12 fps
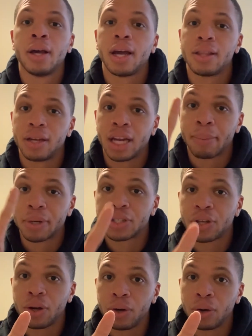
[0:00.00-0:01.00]
And then number
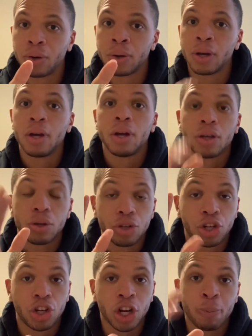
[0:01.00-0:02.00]
2,
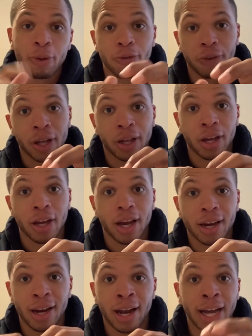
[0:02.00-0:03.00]
you should be
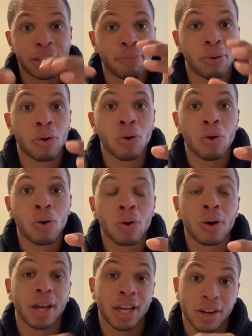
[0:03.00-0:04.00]
feeling a nice
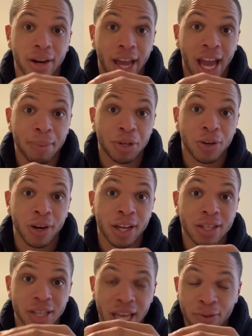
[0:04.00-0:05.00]
pull in your
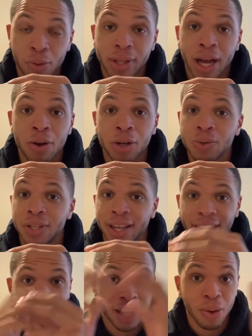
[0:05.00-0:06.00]
hamstrings even without
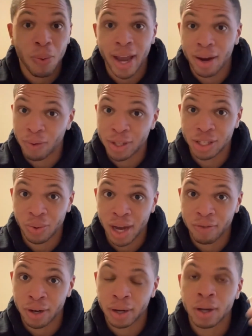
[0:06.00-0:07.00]
using any weight
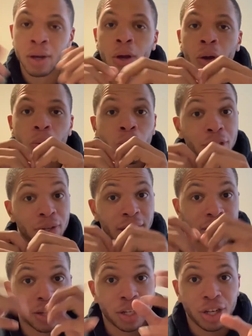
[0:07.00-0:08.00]
whatsoever. Once you
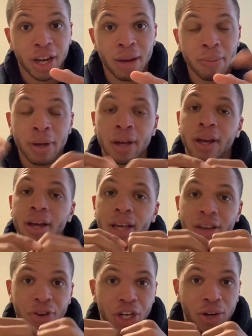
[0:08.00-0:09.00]
get to the gym,
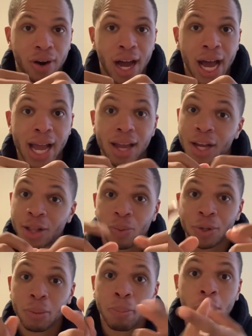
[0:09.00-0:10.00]
give it a try
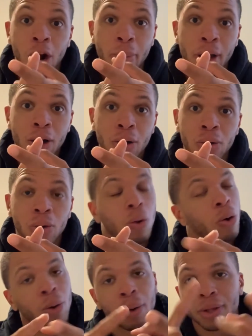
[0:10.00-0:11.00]
either with a
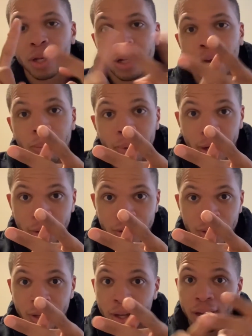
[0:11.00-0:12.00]
barbell or with the
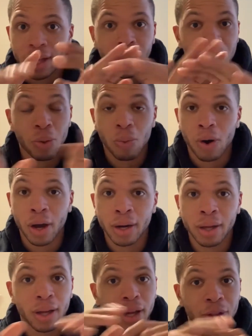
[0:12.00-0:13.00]
dumbbells. Either
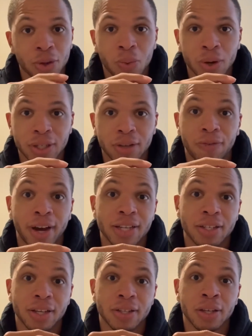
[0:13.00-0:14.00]
one
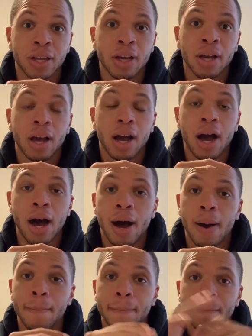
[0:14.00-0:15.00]
suffices.
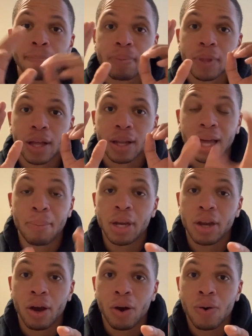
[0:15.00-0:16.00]
Let
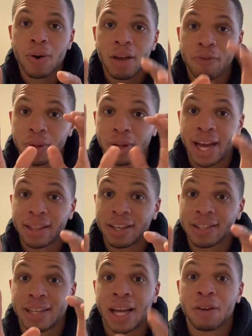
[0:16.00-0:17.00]
me know if you like
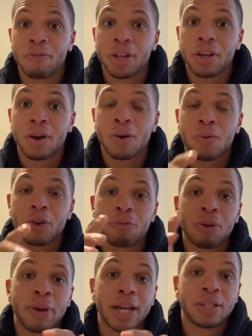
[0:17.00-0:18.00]
this style of video
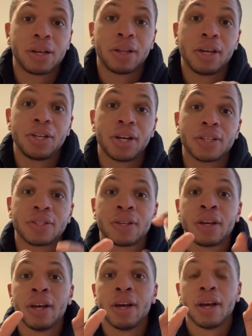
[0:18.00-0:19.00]
with me basically
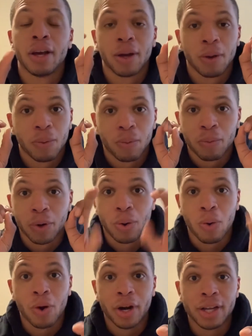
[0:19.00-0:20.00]
just
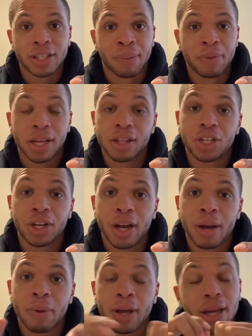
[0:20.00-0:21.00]
recording something in the
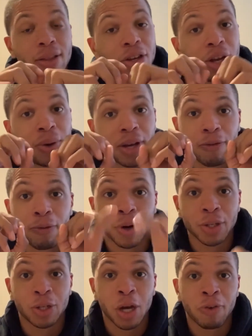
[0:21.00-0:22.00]
gym and then doing a
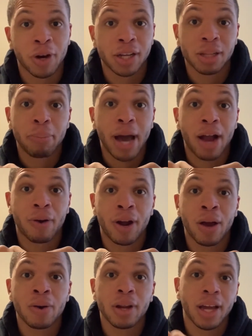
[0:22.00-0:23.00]
voiceover in the
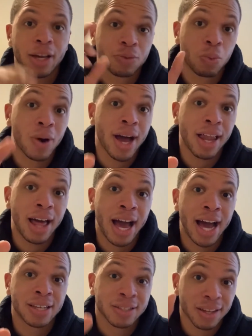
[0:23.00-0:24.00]
background, as well
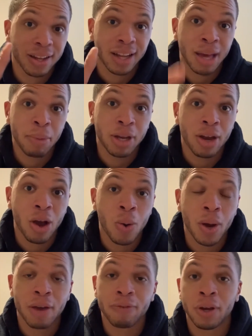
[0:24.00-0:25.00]
as let me
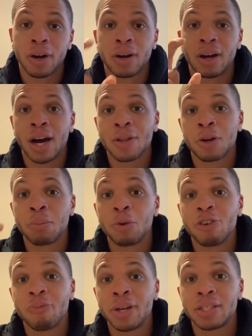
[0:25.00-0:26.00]
know if there are other
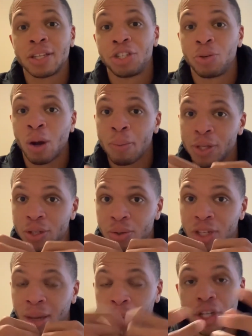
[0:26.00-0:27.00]
movements that you want me
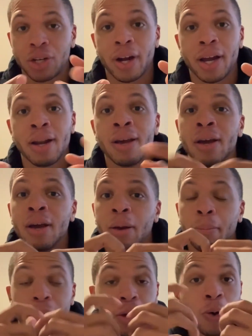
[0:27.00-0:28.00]
to demonstrate.
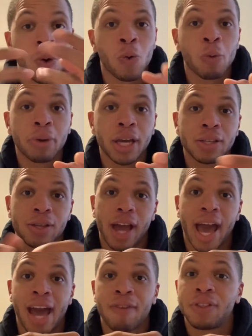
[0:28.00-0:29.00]
My goal will be
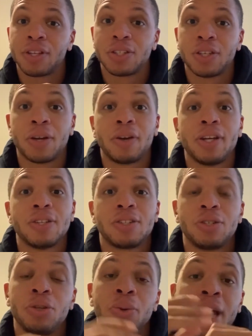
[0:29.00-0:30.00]
to have this
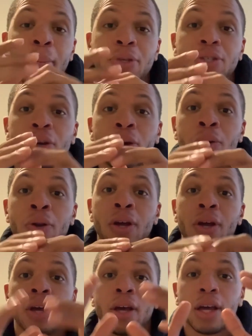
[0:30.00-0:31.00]
series to do an
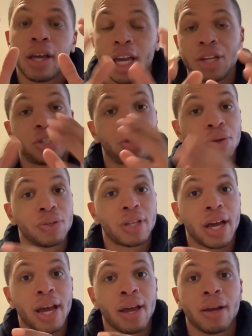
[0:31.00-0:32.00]
episode each
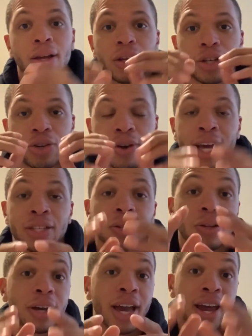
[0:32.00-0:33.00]
Tuesday, trying
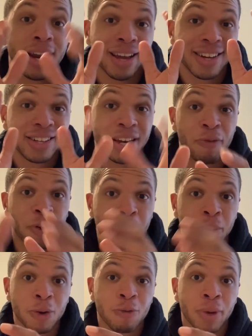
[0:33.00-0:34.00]
to look at a
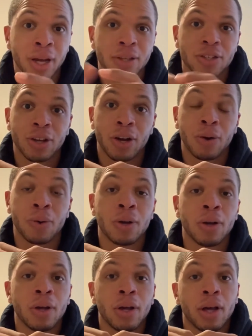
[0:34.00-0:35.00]
different movement.
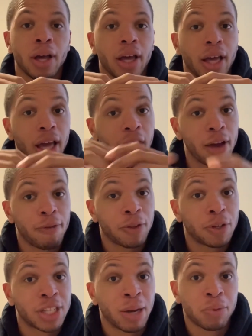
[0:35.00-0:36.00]
So If
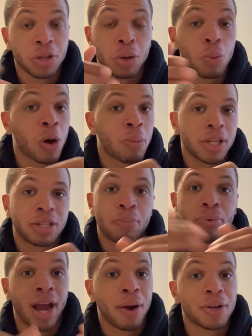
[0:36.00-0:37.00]
there's something you want me to
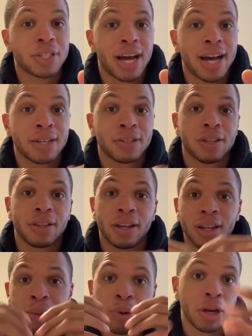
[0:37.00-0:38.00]
prioritize,
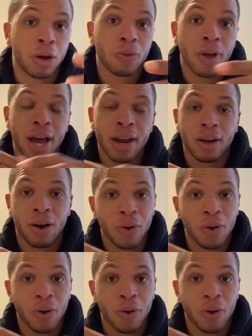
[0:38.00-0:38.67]
then let me know that.